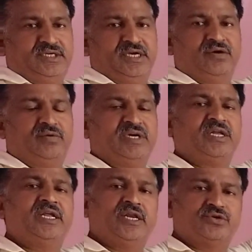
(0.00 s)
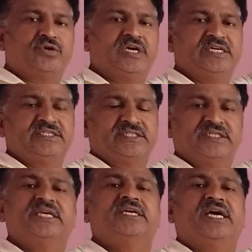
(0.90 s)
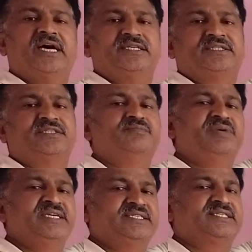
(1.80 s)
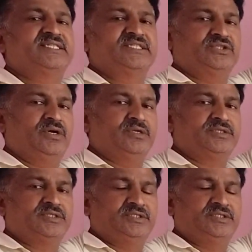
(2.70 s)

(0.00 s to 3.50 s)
What are electrolytes? Acids, bases and salts.